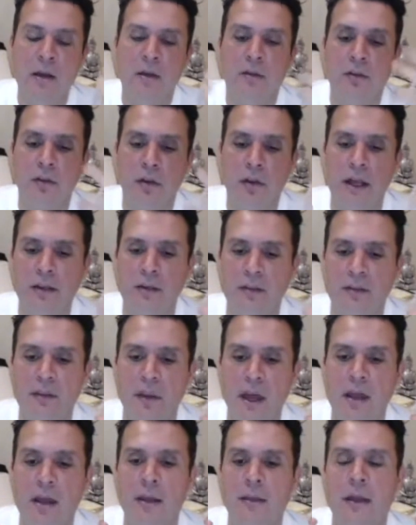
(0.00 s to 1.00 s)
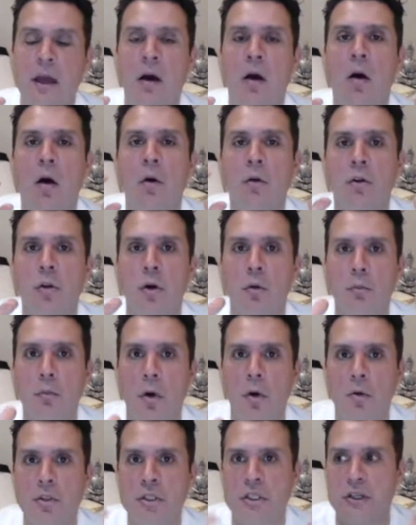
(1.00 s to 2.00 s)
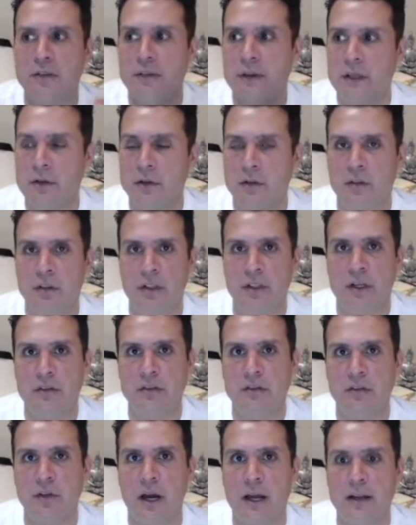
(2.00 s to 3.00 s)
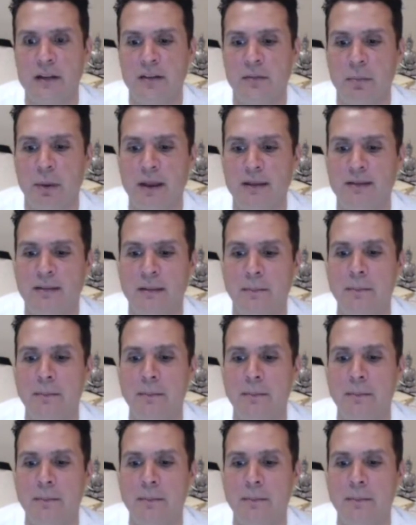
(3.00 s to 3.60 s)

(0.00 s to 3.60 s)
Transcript: So let's say the whole automotive industry in Australia spends